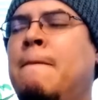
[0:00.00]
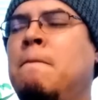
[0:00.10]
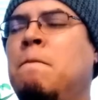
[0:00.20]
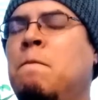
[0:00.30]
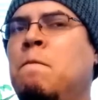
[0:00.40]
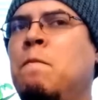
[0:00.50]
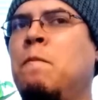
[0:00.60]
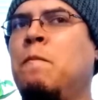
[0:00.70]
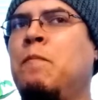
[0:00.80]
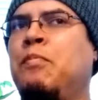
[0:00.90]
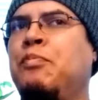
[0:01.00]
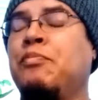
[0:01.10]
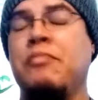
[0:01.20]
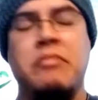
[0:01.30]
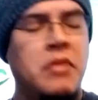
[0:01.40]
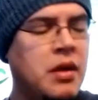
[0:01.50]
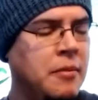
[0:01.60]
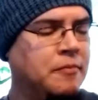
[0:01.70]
(no one is talking)